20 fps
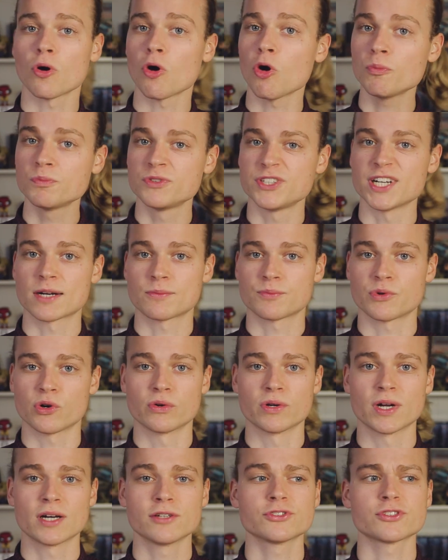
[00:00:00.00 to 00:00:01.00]
object
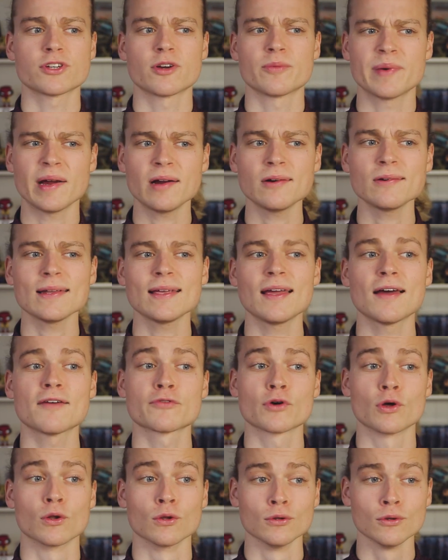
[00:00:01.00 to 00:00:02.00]
pronouns apparently
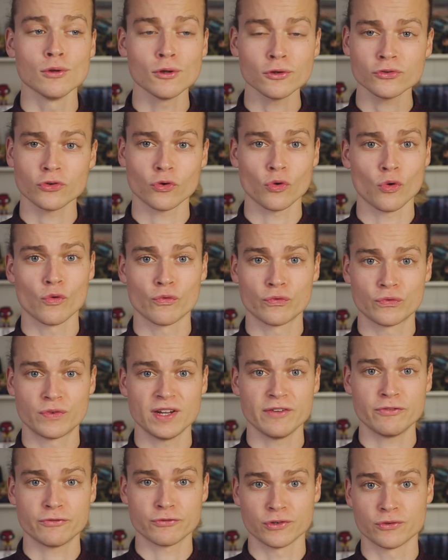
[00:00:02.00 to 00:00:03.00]
have a lot of
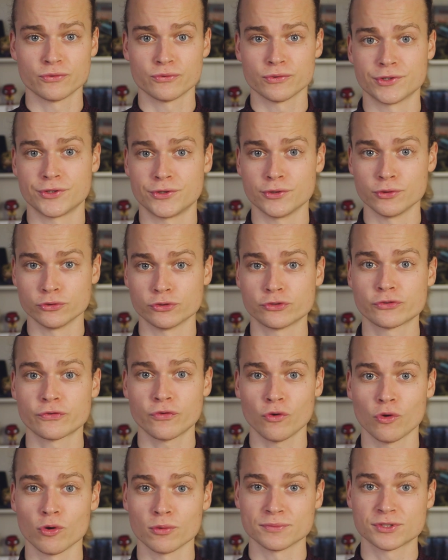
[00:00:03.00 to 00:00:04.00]
different reduced
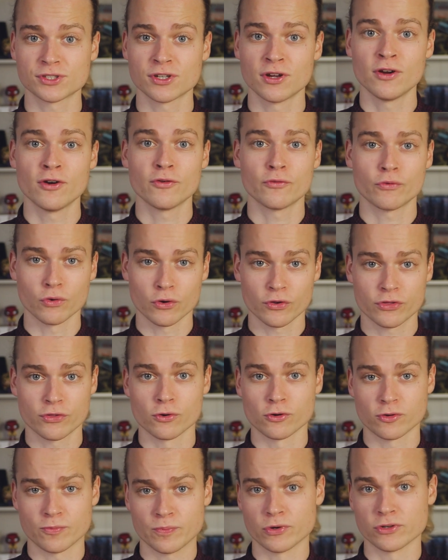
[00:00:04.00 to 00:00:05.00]
forms for
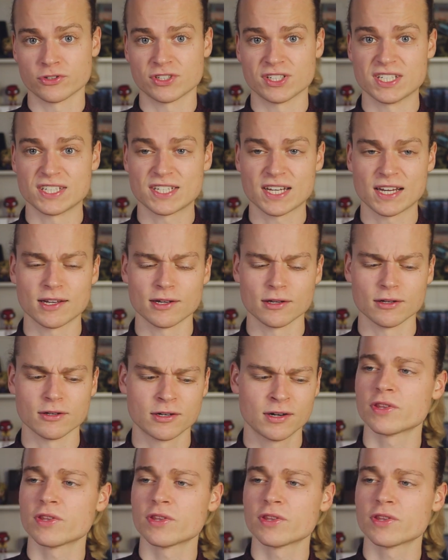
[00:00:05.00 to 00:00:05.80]
third person singular.